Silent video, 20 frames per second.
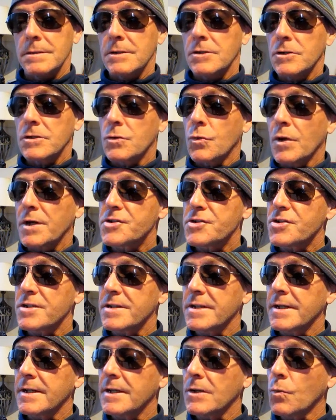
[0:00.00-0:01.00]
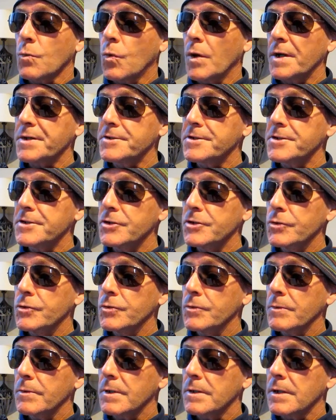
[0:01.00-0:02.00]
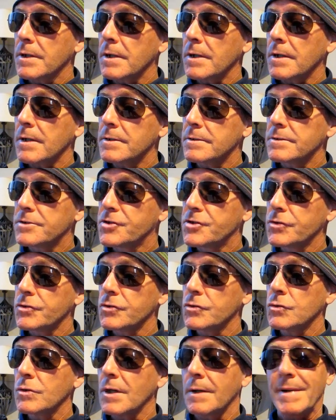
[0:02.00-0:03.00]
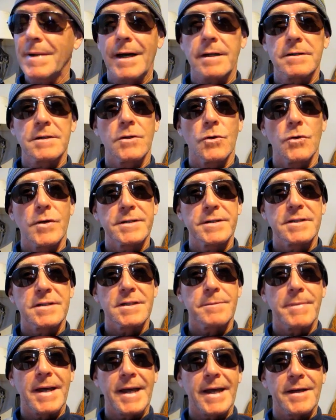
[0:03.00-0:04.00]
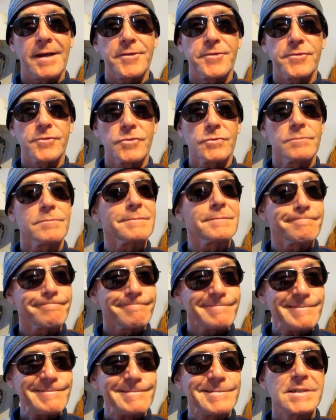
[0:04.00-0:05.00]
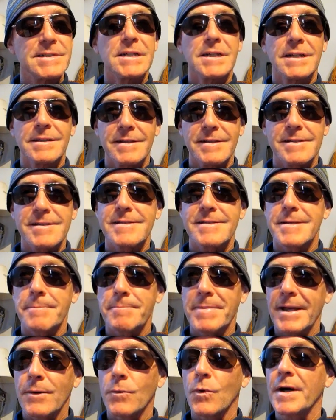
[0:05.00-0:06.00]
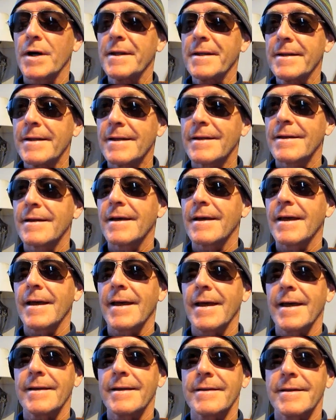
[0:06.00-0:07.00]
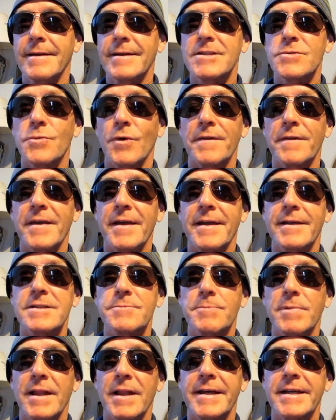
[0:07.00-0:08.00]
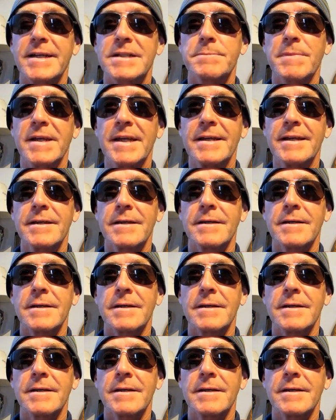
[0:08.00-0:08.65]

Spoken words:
Good question here. What do you do about going to the bathroom? This is a big one, and it's one that has plagued me.